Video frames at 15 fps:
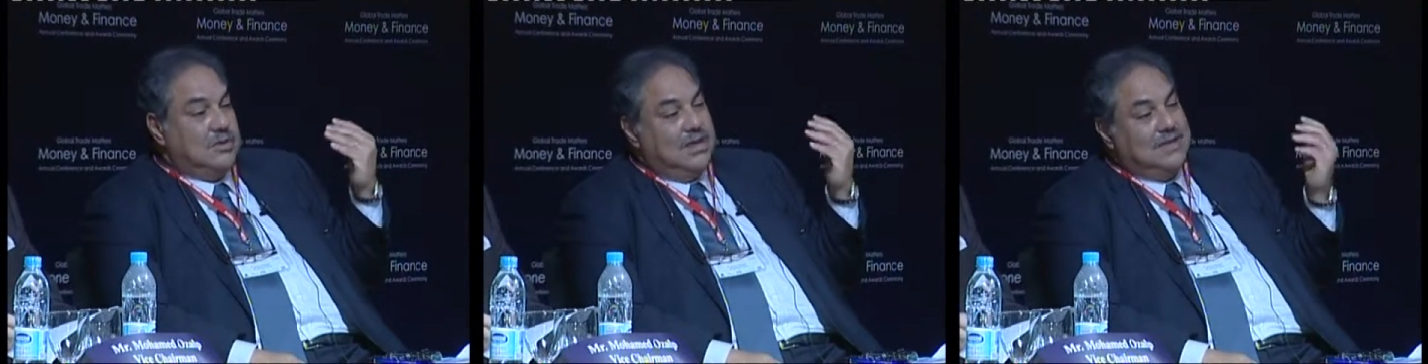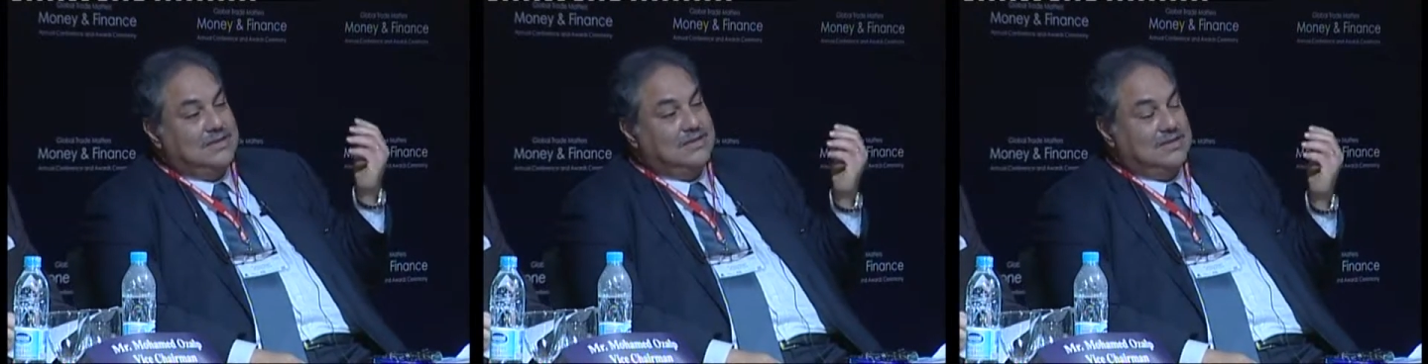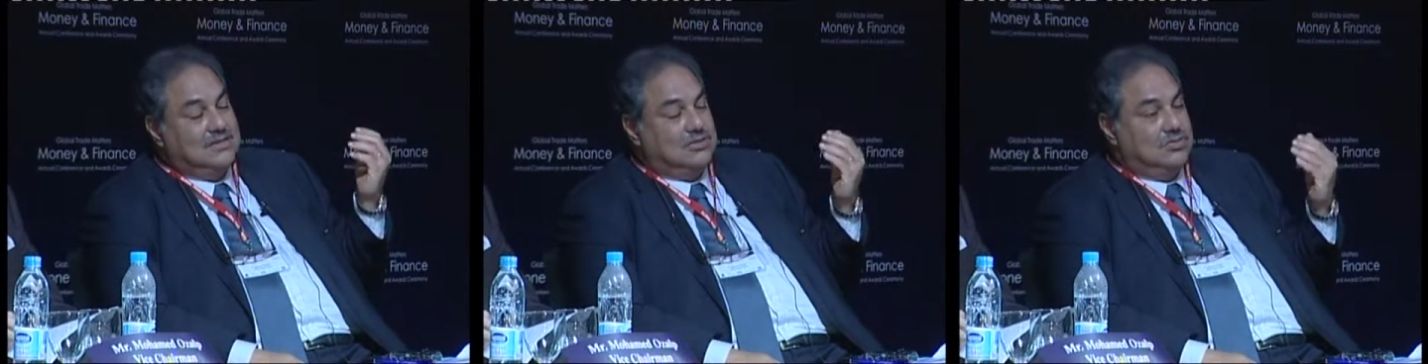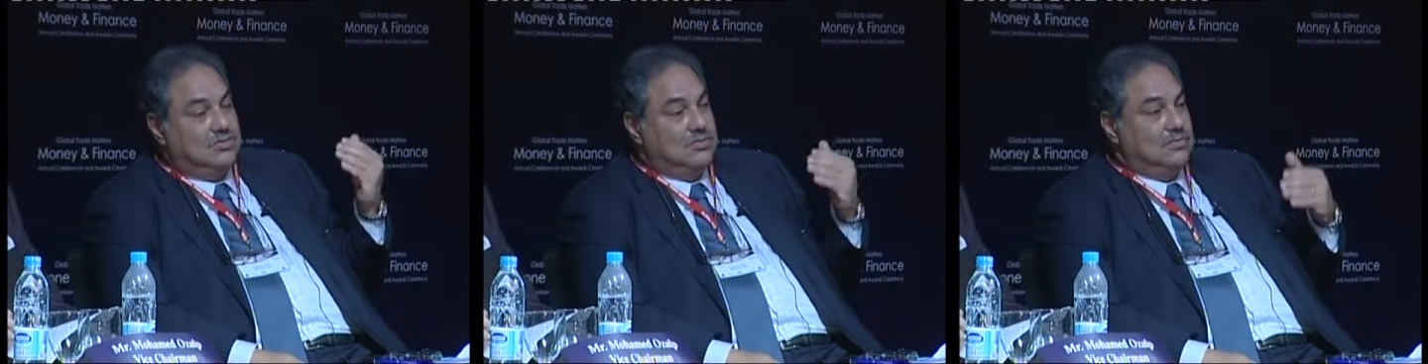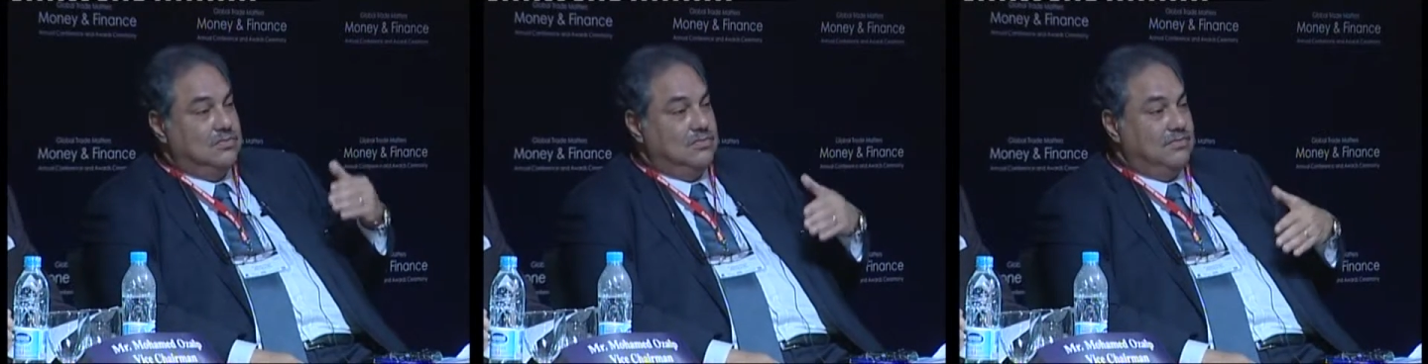let's
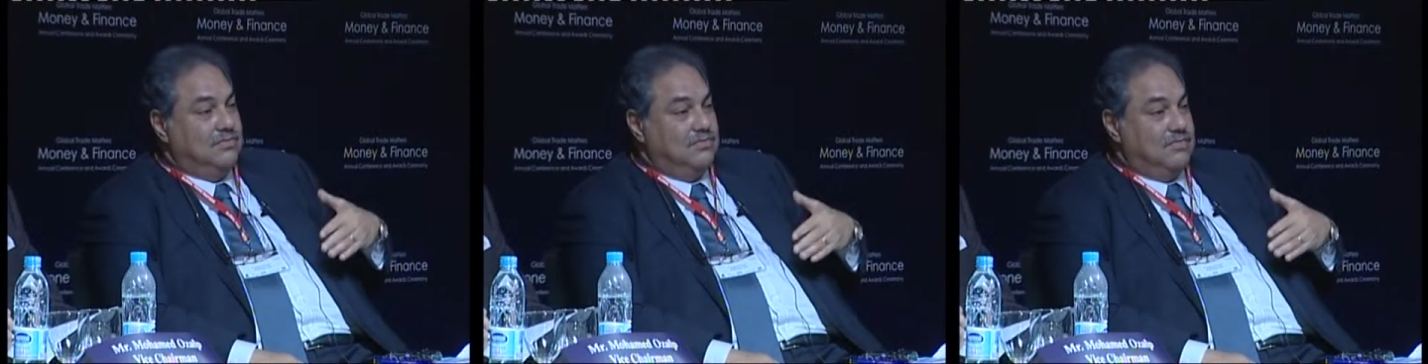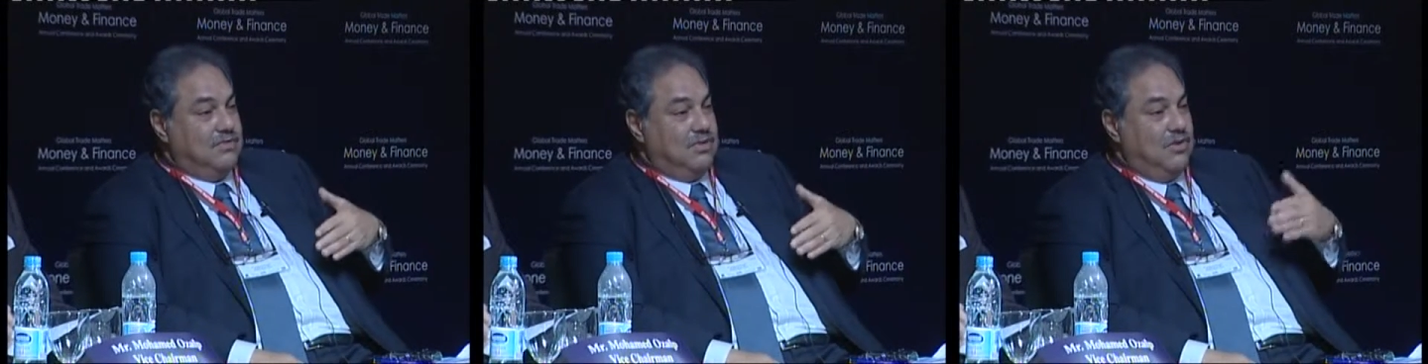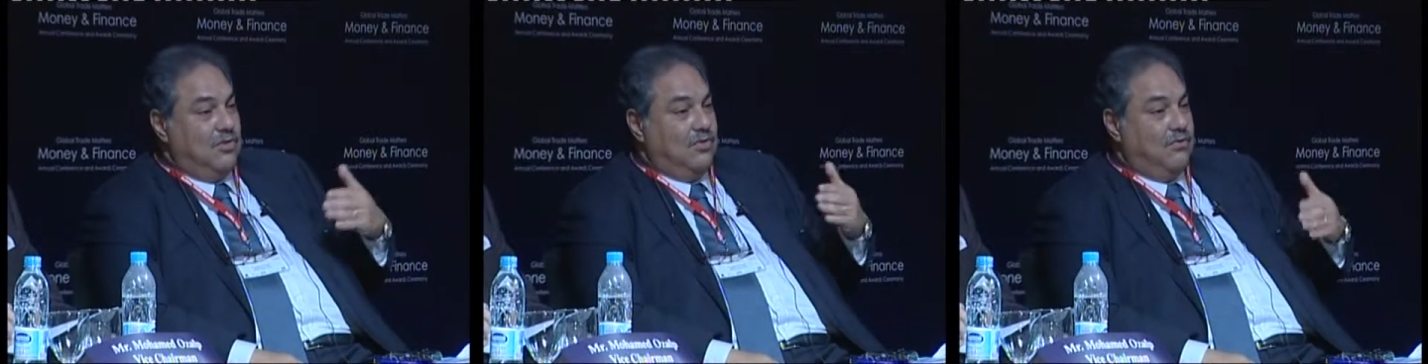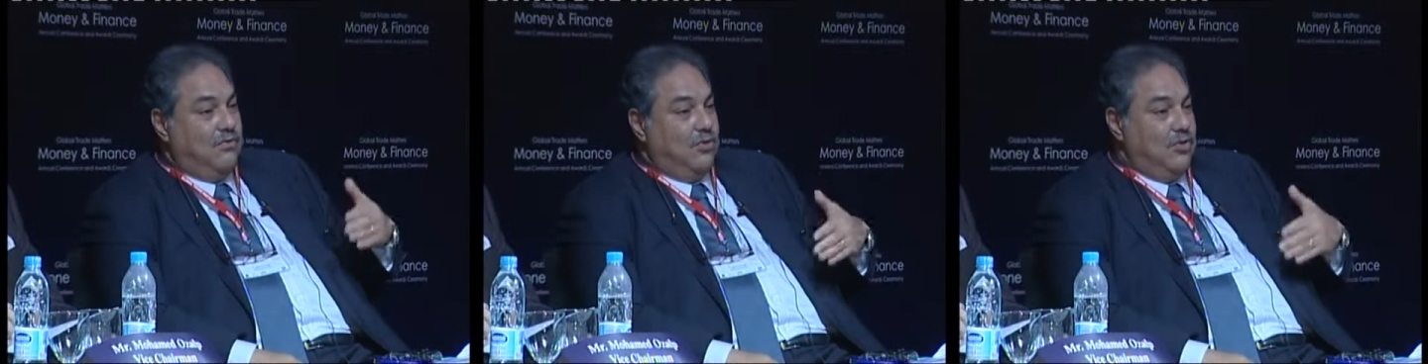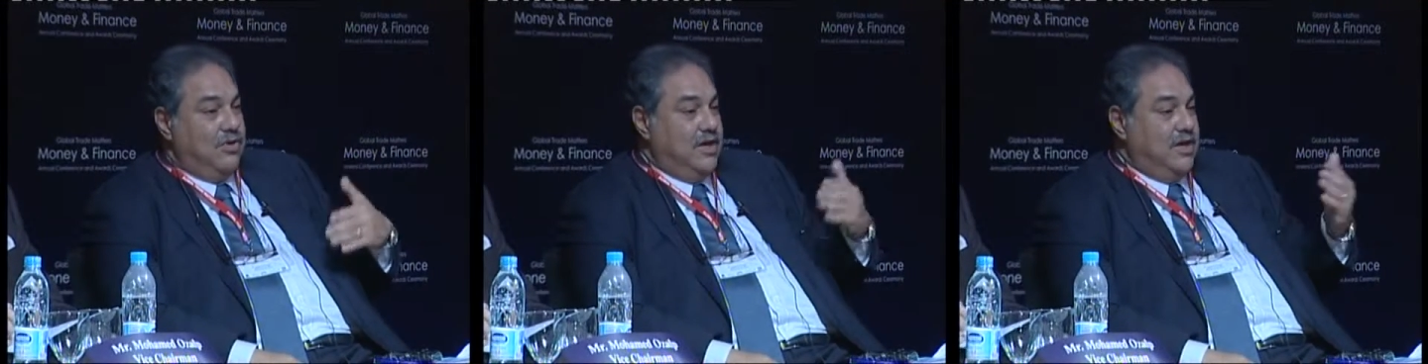assume 3 or
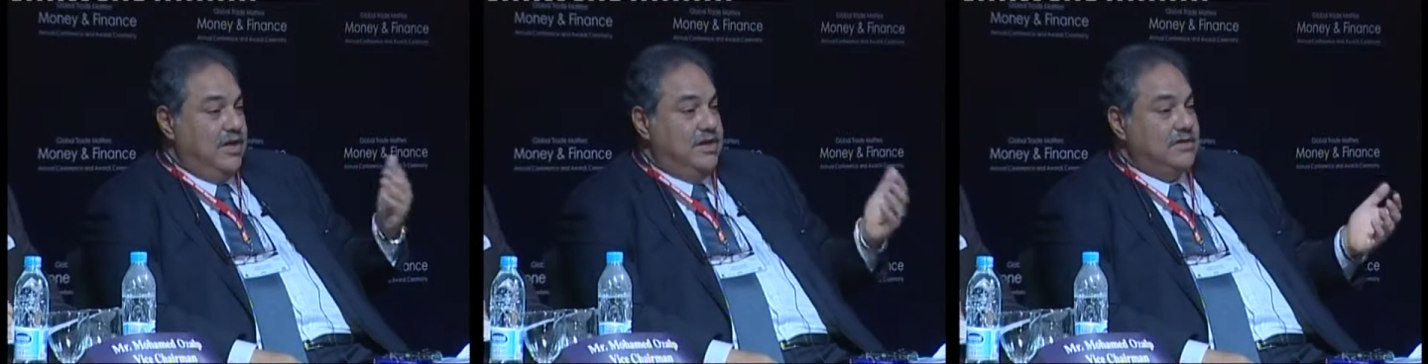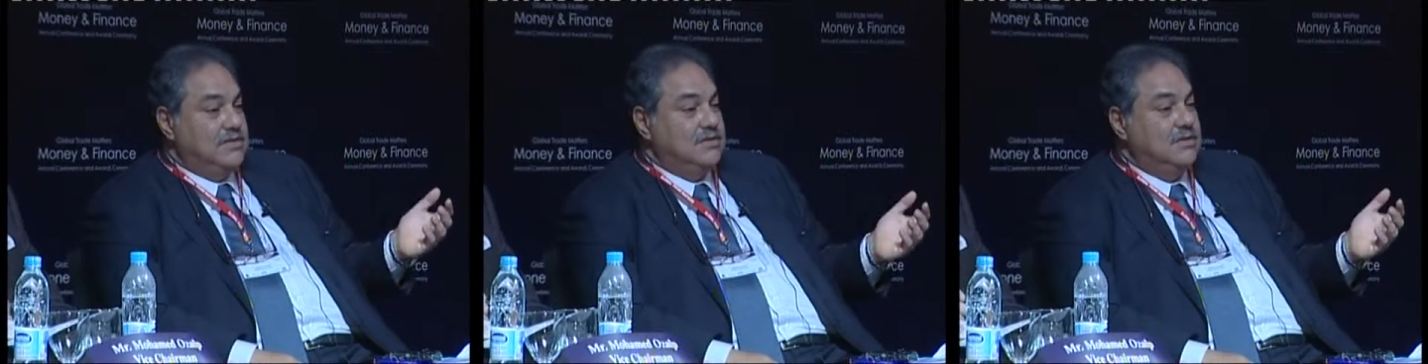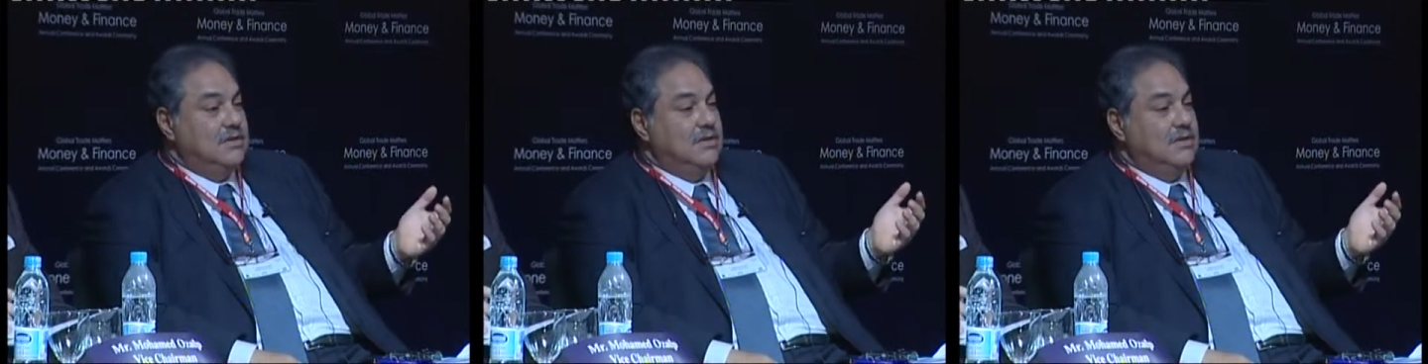4 years,